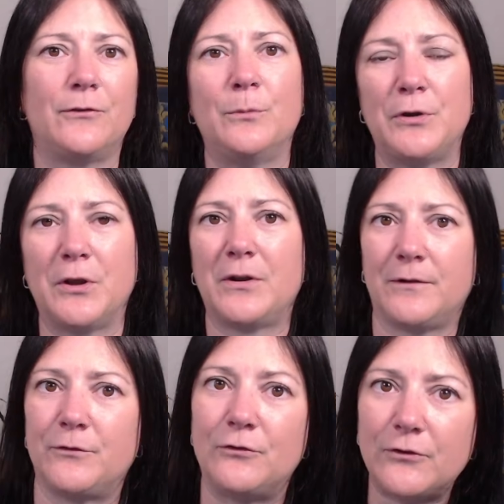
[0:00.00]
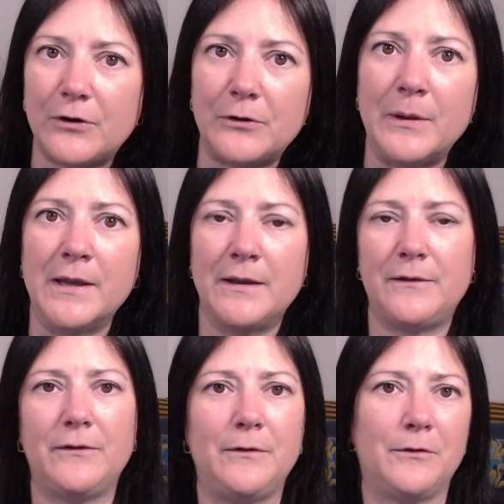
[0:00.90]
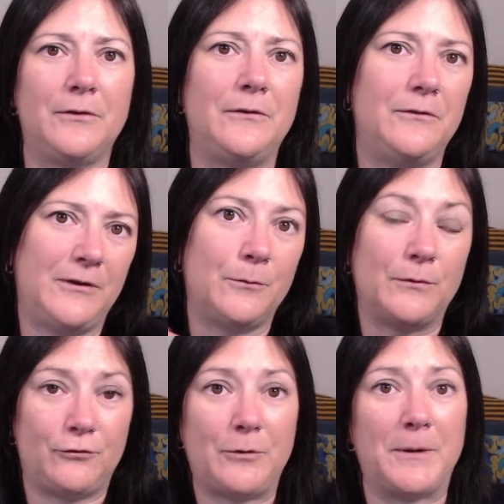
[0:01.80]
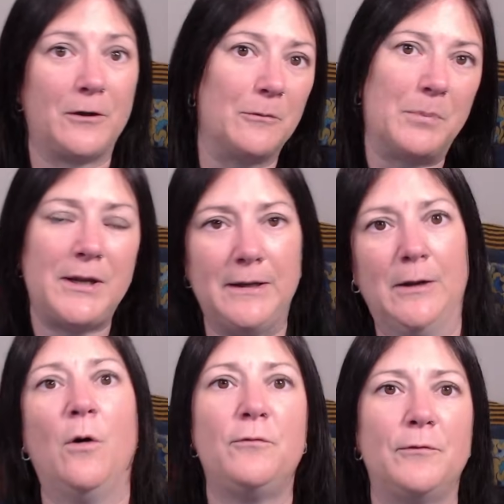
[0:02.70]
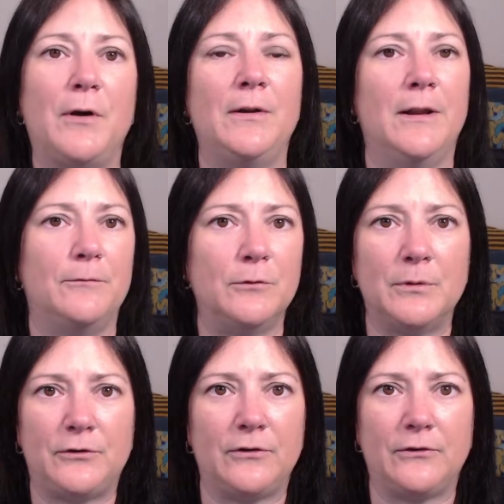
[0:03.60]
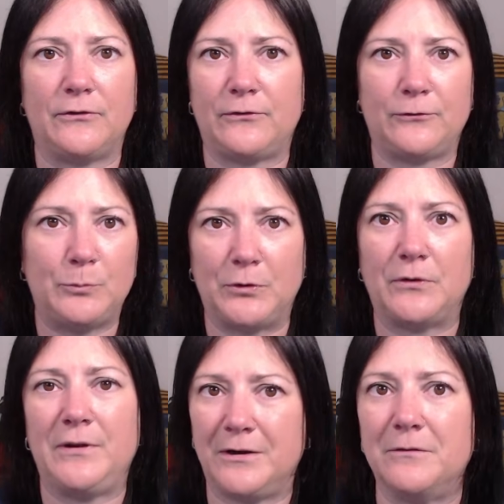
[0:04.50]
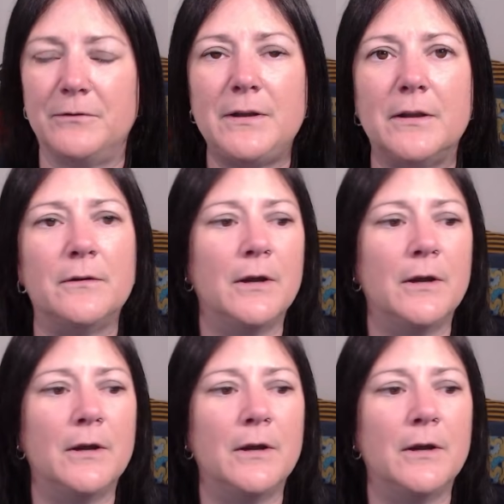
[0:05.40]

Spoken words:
So what you're going to have to do is either deal with shipping completely off of GoHighLevel, which is super inconvenient,